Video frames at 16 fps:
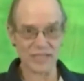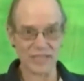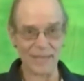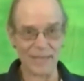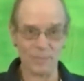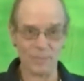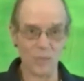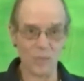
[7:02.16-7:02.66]

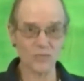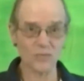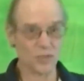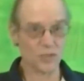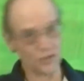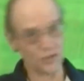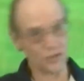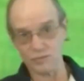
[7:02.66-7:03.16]
light bulbs,
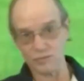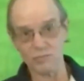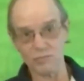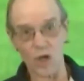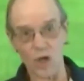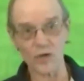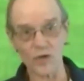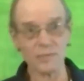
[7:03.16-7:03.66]
which
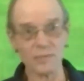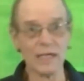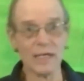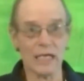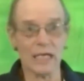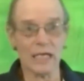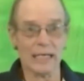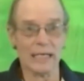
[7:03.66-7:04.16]
are
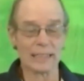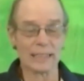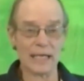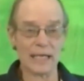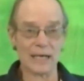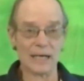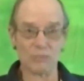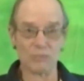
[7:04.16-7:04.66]

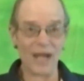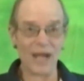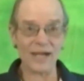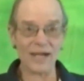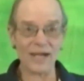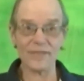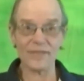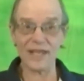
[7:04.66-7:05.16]

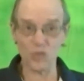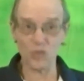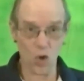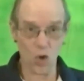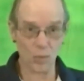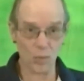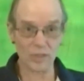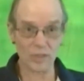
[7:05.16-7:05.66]
brighter than
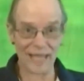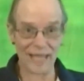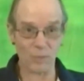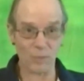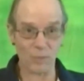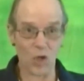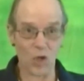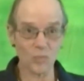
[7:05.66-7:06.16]
normal
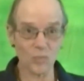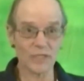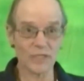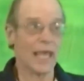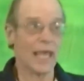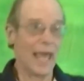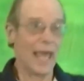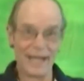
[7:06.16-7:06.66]
light bulbs,
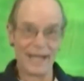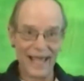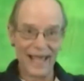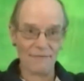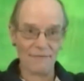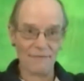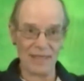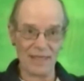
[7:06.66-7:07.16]
and I
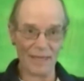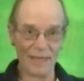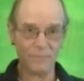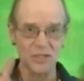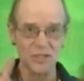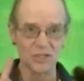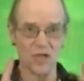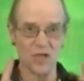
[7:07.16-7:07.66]
have them
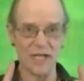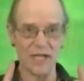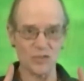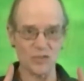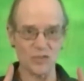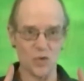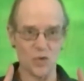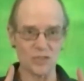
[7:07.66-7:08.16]

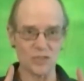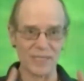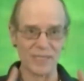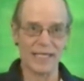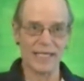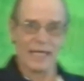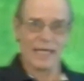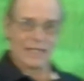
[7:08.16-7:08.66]
shining towards
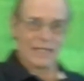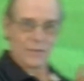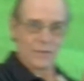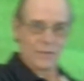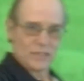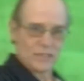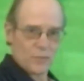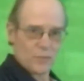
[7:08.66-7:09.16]
me.
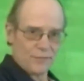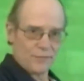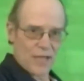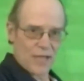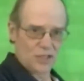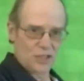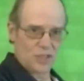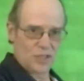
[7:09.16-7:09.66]
There is a
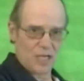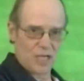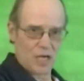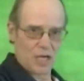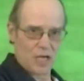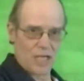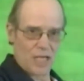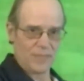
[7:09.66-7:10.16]
reflection
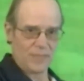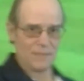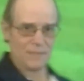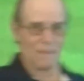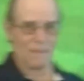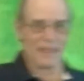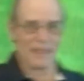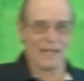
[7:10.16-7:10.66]
behind me,
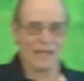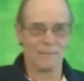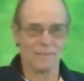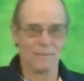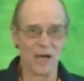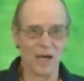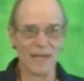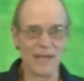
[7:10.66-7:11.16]

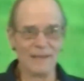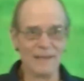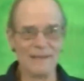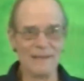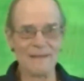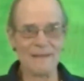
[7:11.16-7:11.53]
but